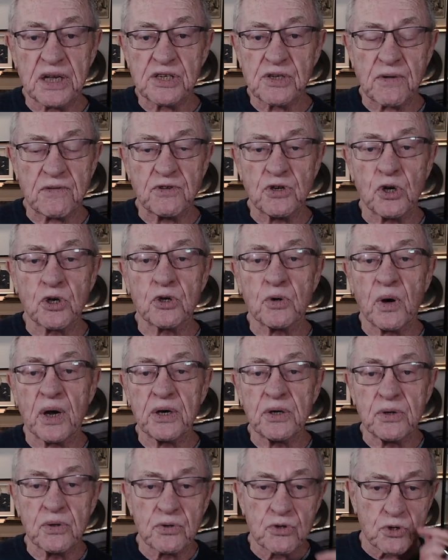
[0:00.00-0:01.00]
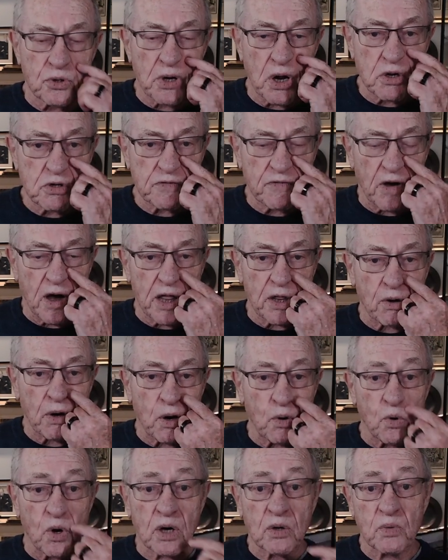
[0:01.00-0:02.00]
told you, I knew Trudeau's father. I
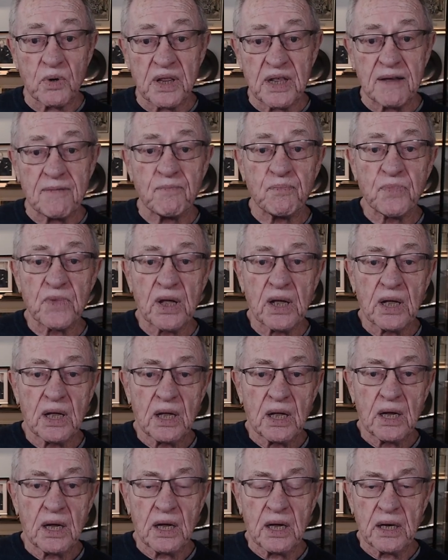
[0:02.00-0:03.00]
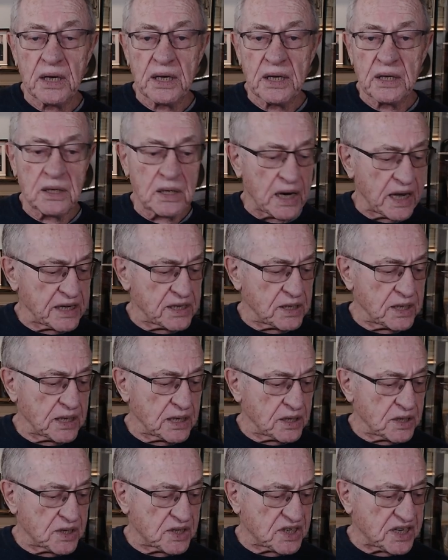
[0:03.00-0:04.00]
worked with him in
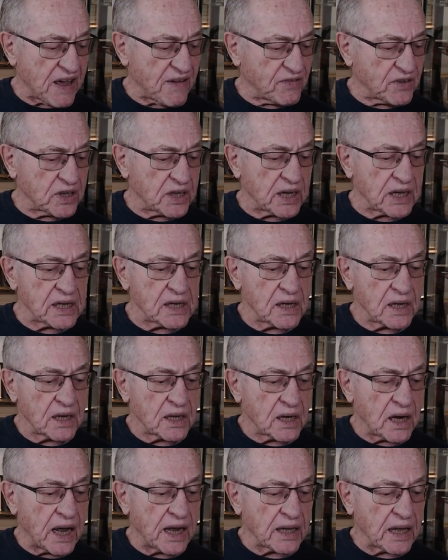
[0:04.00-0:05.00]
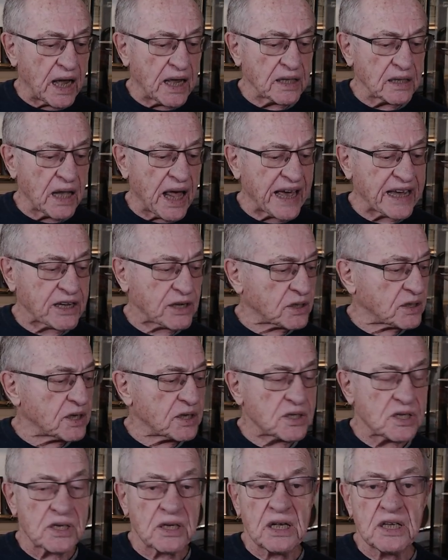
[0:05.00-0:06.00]
1970. I liked
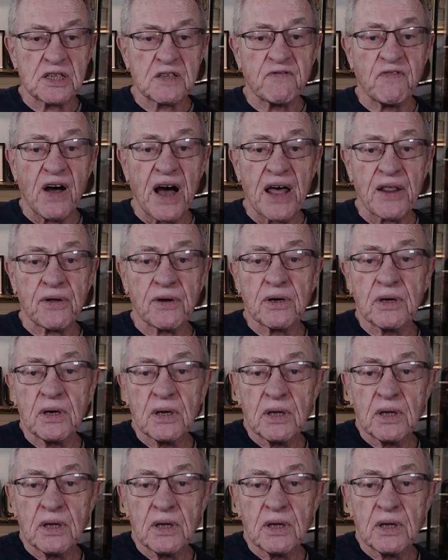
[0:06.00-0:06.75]
his father